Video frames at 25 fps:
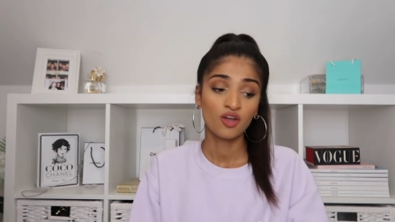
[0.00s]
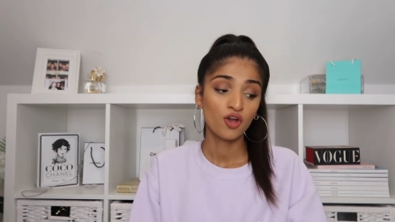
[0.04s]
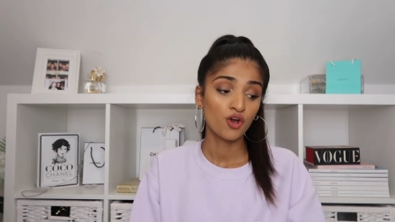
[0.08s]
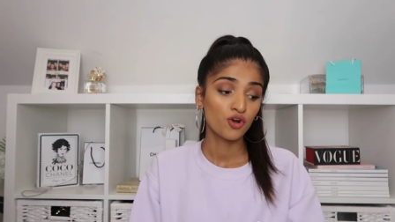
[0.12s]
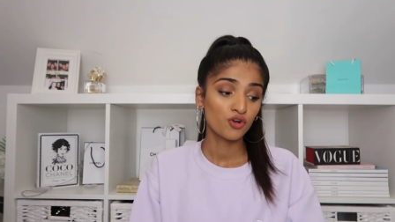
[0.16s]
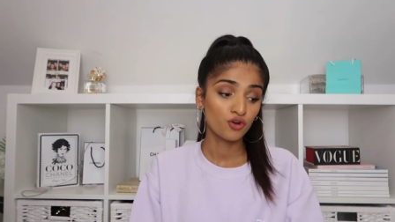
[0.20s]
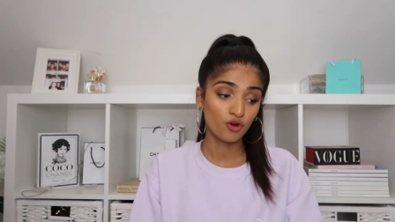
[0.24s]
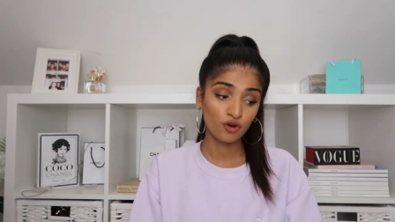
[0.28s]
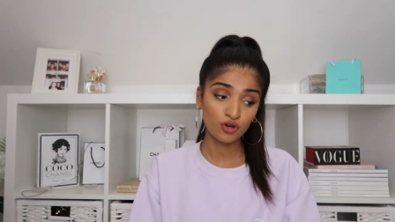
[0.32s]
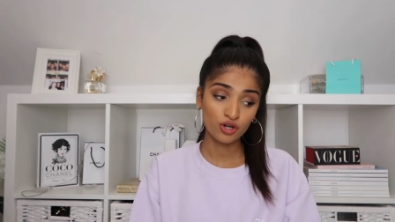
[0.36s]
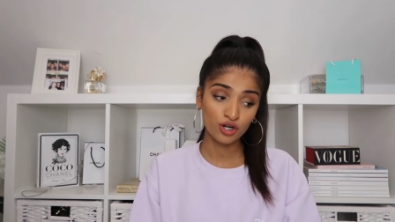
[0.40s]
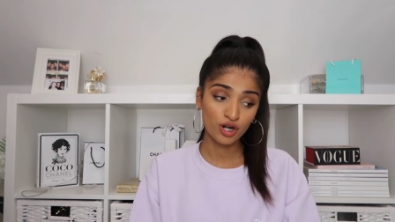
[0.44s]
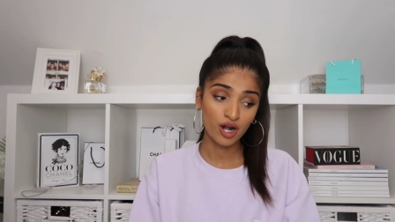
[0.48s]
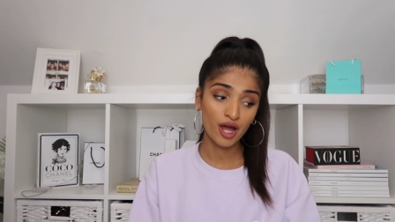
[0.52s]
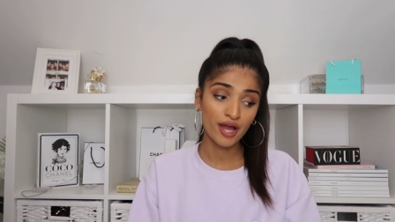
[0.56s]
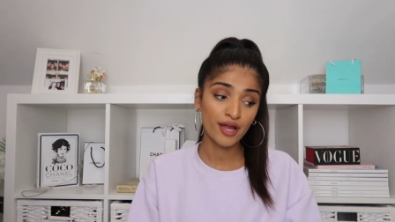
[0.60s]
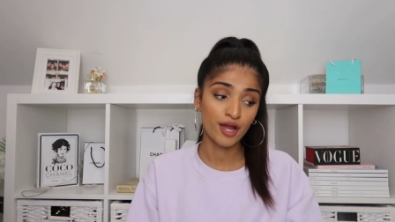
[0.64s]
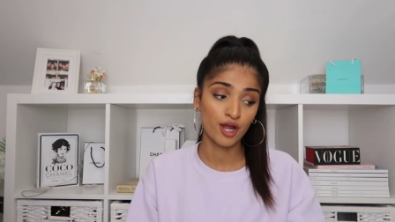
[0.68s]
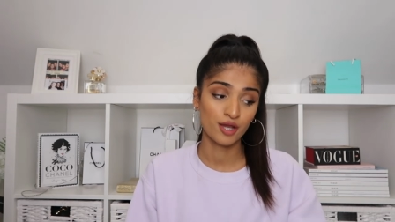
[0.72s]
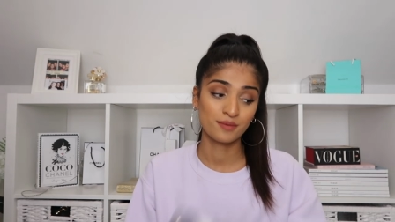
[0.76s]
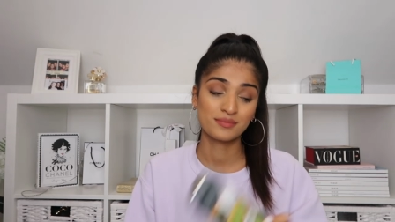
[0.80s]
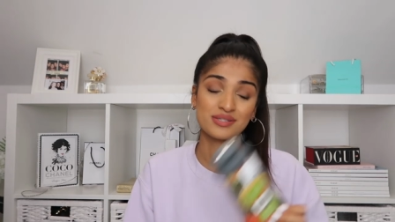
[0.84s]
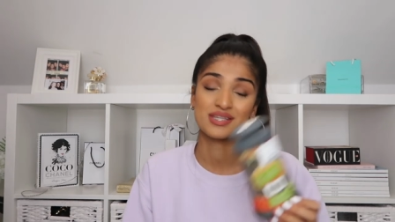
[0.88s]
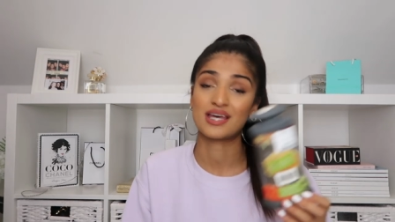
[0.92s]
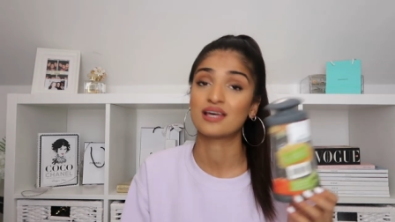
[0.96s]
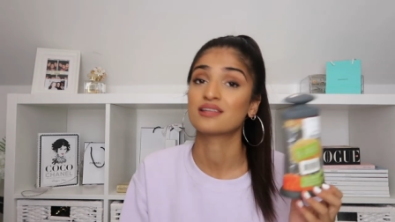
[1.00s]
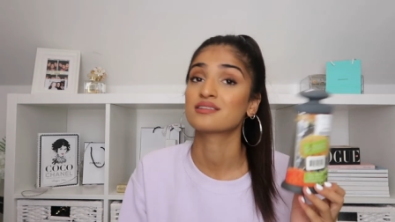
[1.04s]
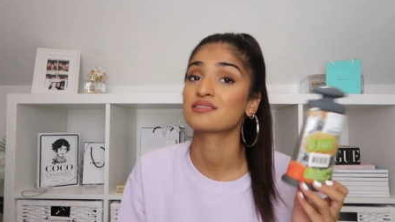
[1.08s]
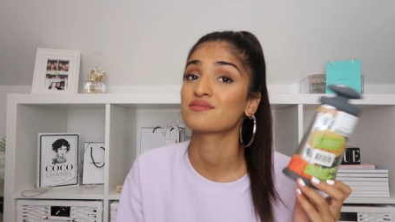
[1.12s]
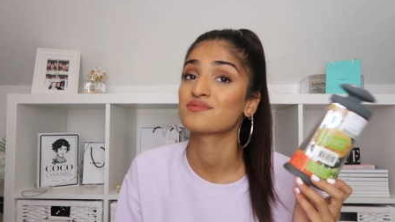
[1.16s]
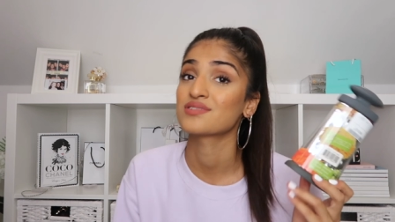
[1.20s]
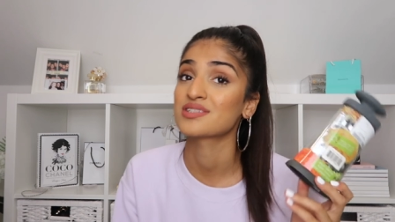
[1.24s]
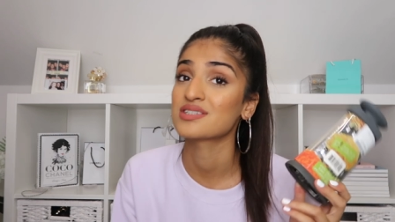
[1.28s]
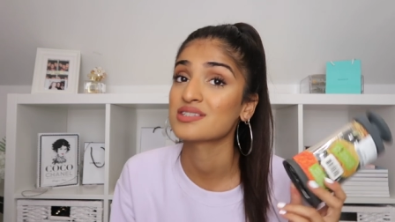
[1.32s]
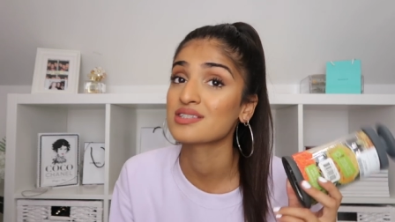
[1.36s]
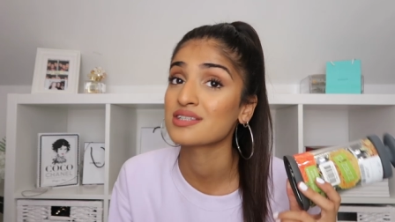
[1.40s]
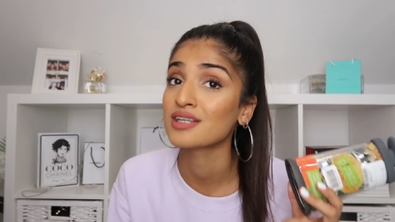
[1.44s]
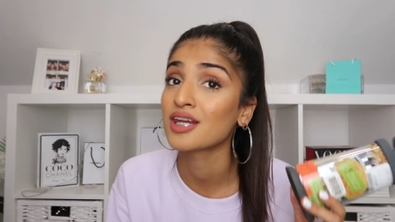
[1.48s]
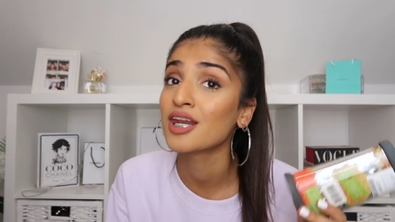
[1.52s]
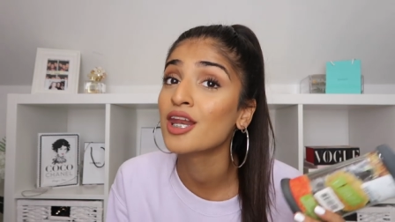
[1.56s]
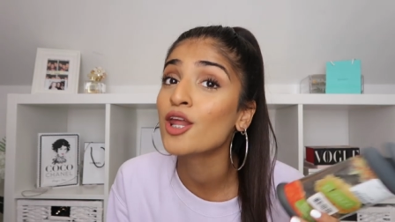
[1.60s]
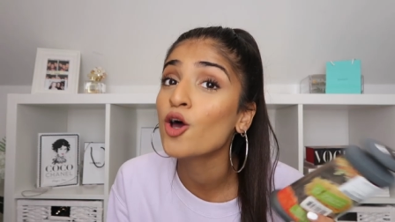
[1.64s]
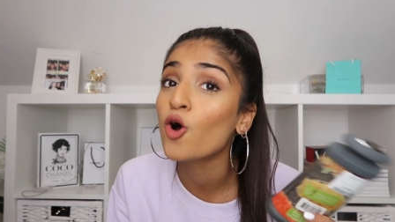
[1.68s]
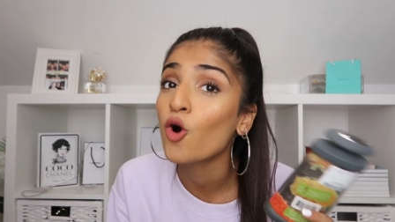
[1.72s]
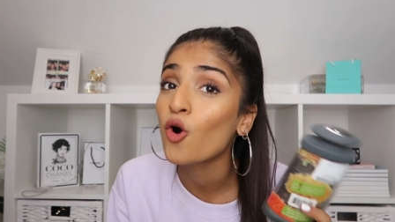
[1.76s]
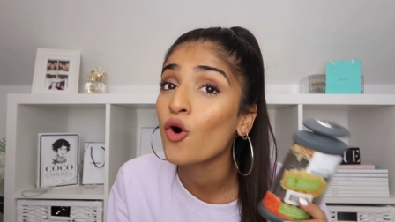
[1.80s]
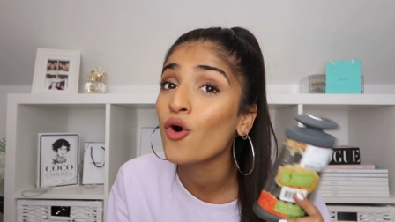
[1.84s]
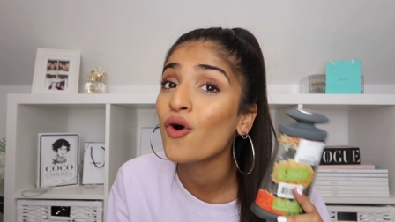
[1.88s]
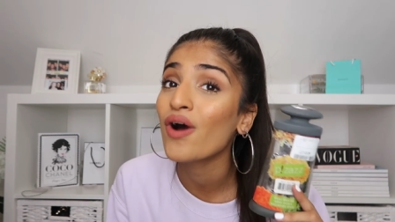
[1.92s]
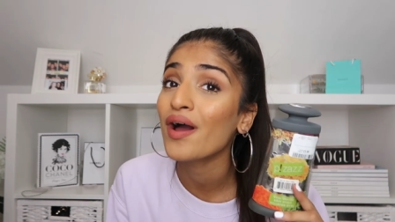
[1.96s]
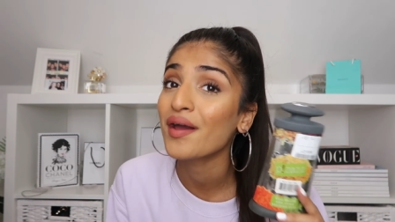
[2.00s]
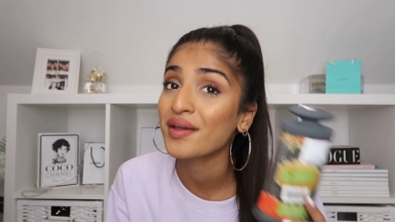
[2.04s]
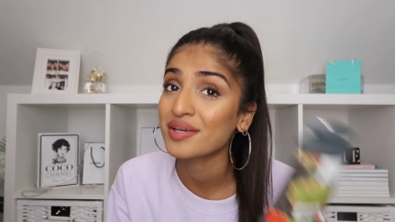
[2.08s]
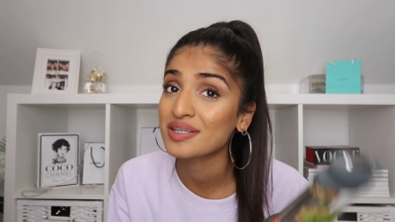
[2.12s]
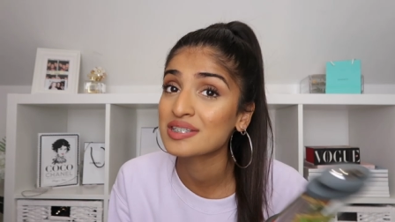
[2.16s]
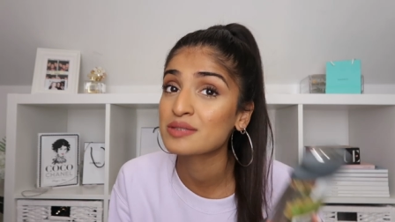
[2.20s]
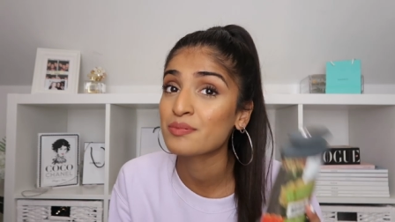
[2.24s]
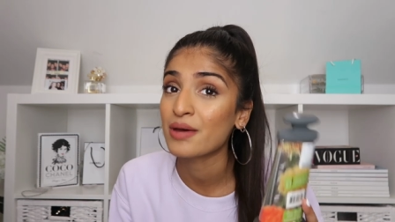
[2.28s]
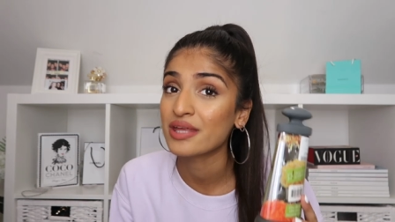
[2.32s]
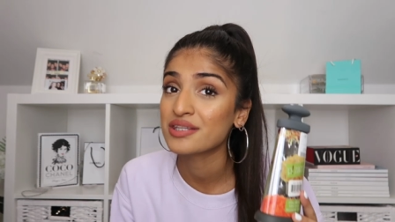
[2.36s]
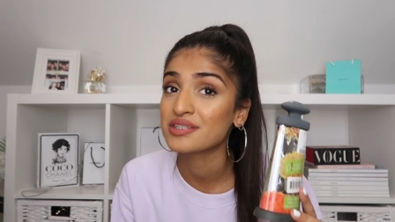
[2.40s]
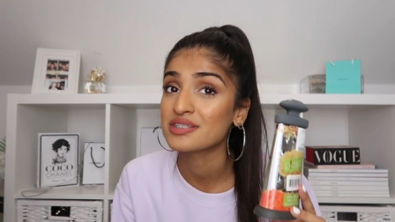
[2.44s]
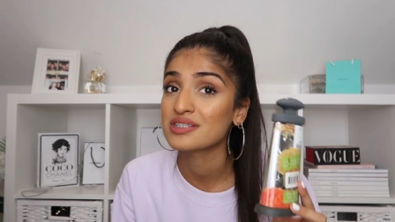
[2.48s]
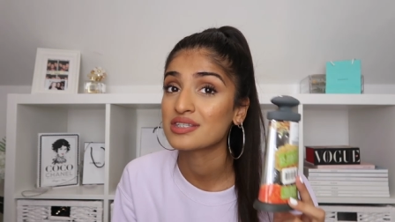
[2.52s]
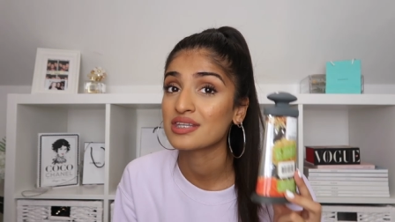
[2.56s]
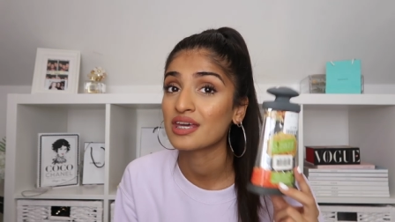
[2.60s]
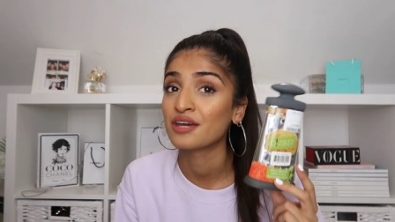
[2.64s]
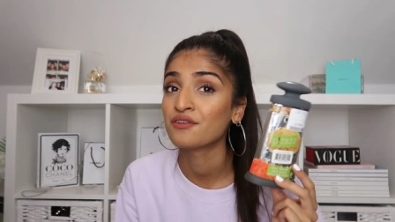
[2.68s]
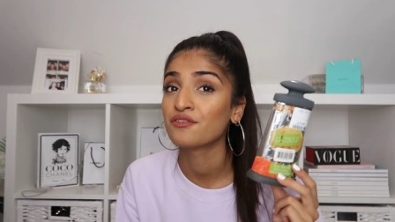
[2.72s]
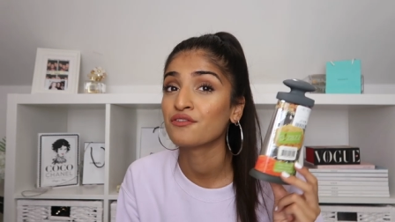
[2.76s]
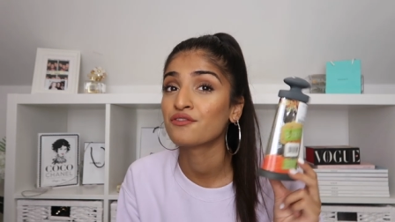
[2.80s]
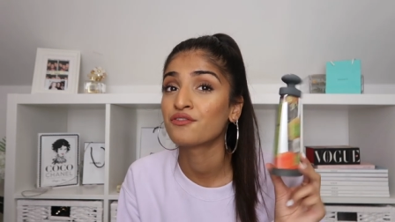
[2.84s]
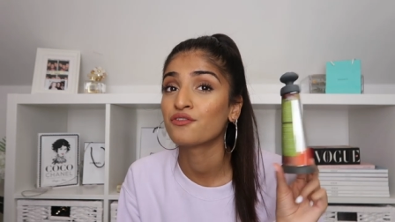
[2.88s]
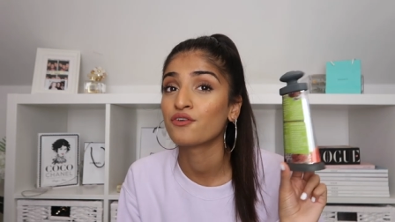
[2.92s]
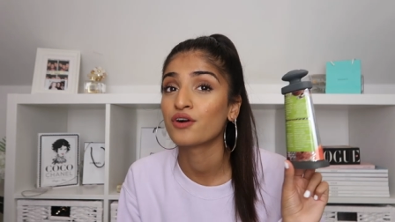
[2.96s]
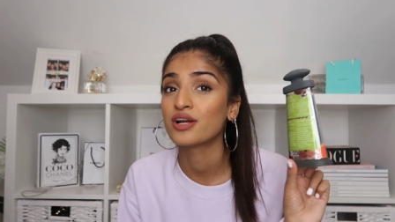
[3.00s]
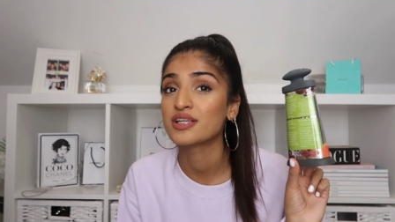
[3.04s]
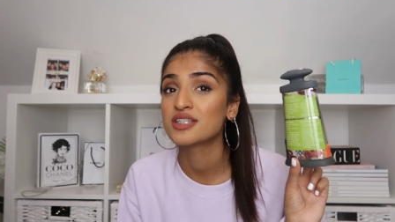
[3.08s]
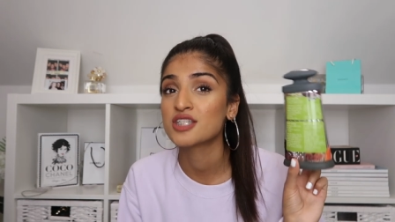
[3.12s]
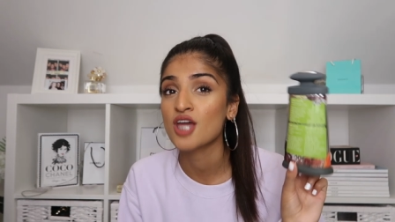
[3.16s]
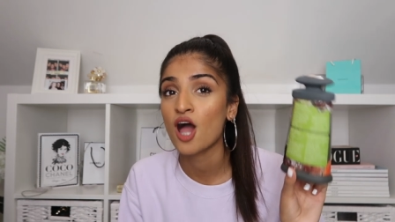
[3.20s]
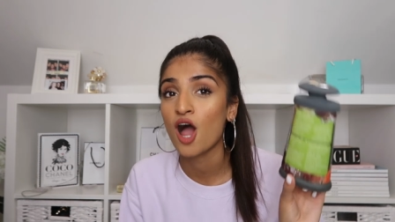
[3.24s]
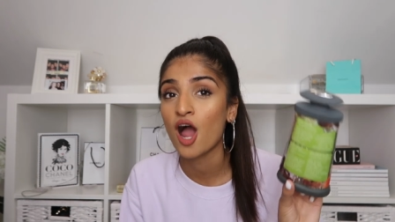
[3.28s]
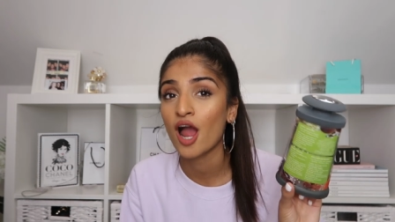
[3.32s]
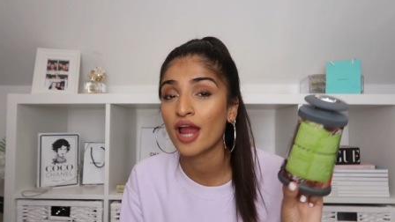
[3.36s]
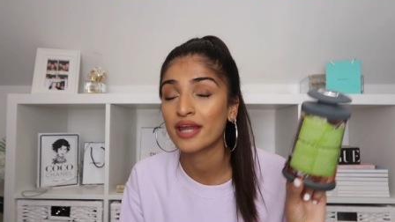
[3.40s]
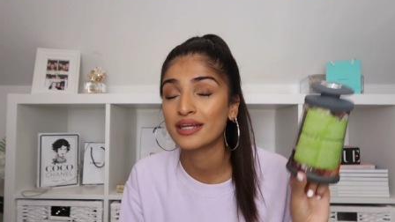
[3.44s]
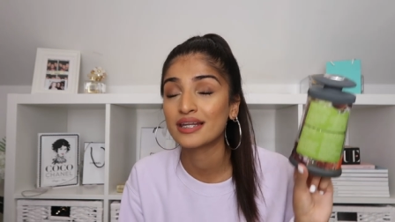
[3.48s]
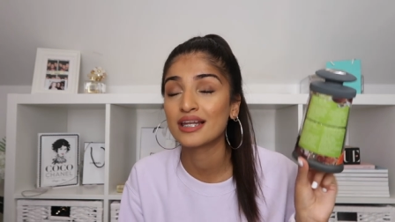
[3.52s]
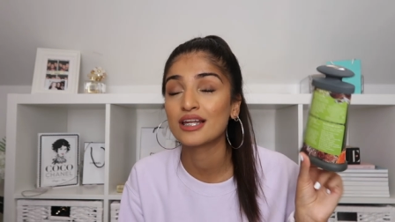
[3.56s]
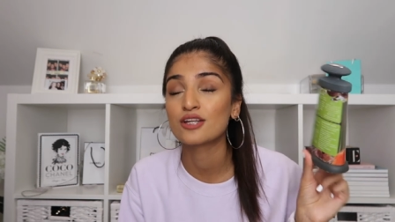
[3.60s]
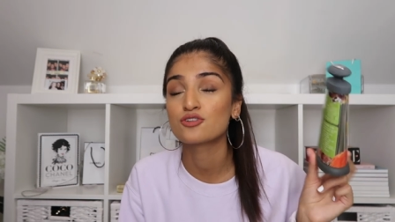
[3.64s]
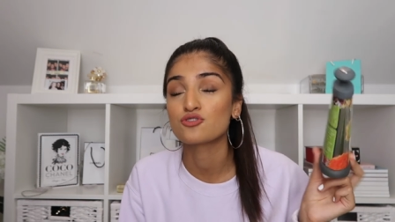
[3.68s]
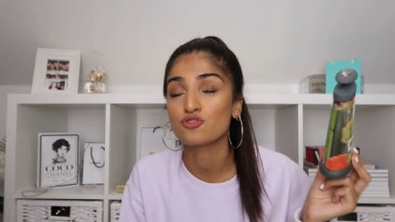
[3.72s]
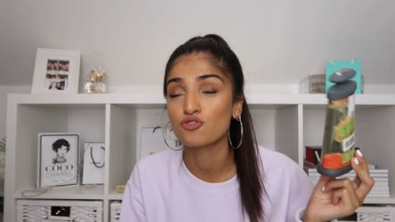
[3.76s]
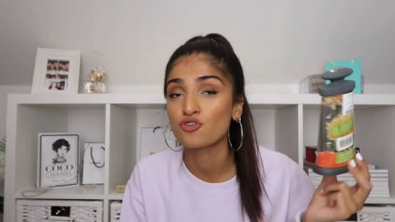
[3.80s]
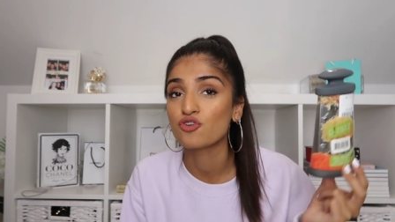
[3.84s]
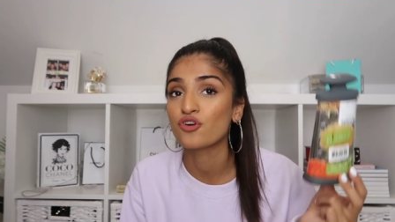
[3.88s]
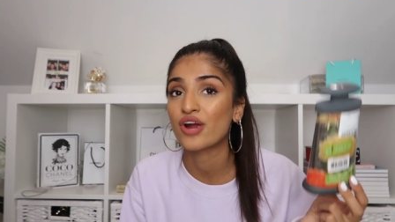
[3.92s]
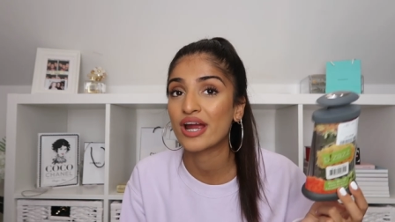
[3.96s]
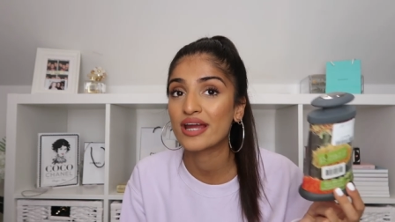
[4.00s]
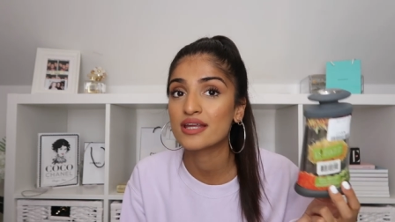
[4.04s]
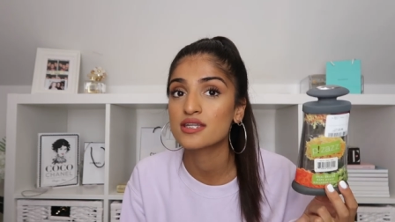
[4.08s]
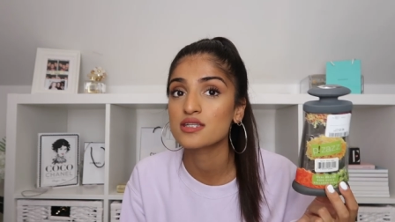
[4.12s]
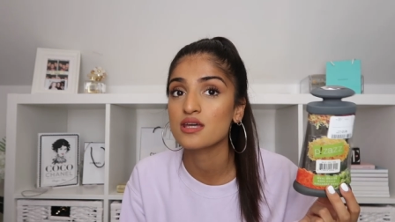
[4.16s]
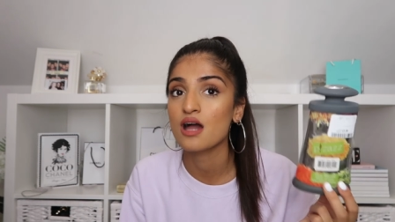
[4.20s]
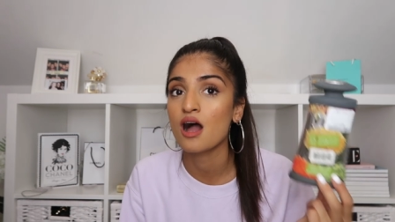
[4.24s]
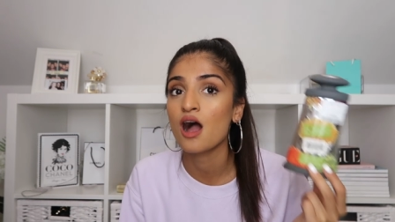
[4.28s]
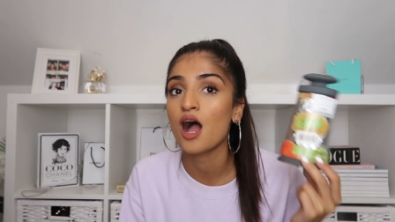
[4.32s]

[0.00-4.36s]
I'm not gonna lie, HomeSense, this is a little expensive for a tiny little grater.